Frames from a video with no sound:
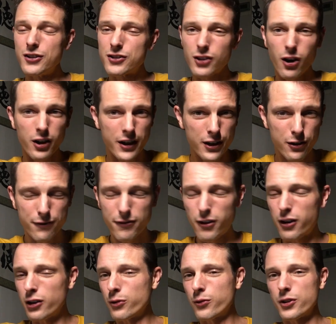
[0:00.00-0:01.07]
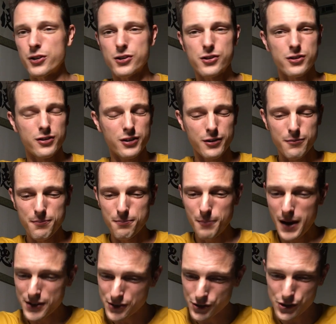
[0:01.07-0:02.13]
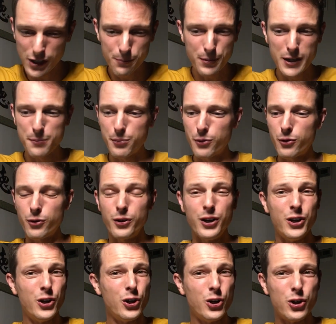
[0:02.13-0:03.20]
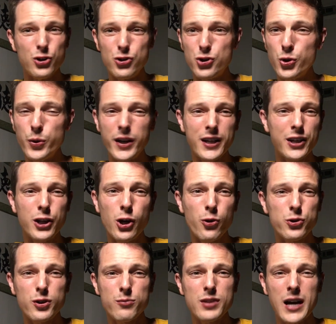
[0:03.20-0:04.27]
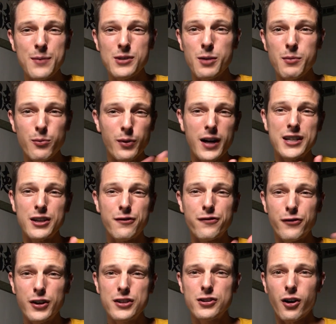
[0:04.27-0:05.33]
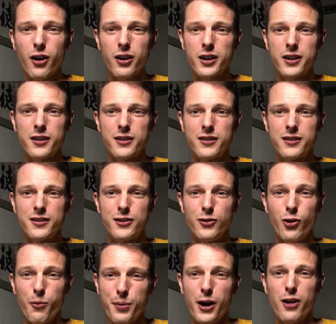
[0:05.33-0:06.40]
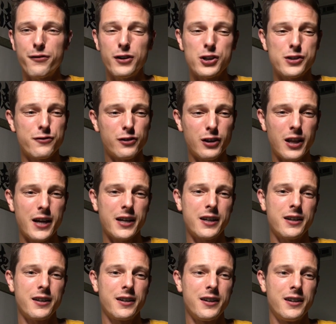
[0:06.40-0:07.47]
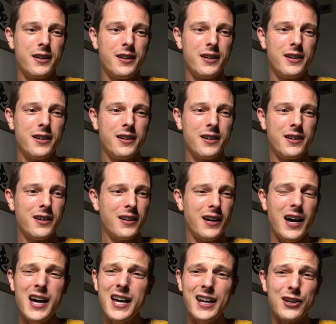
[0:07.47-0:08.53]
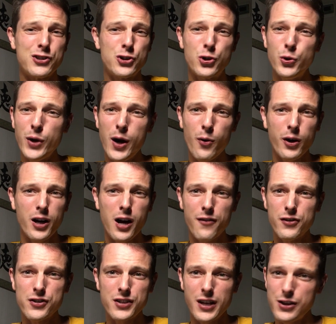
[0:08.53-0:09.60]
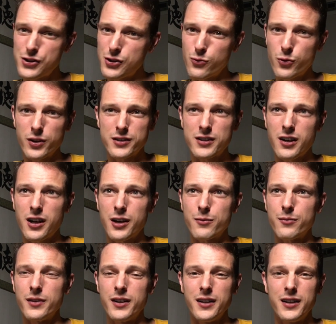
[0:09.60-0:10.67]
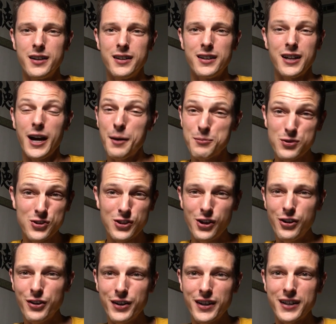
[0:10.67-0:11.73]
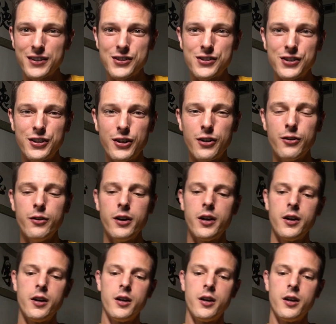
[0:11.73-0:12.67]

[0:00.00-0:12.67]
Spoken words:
talking to followers, messaging people, doing, you know, sometimes I remember I did free talk on Palfish for like, I had a 2-hour conversation one time. I'm serious, you know,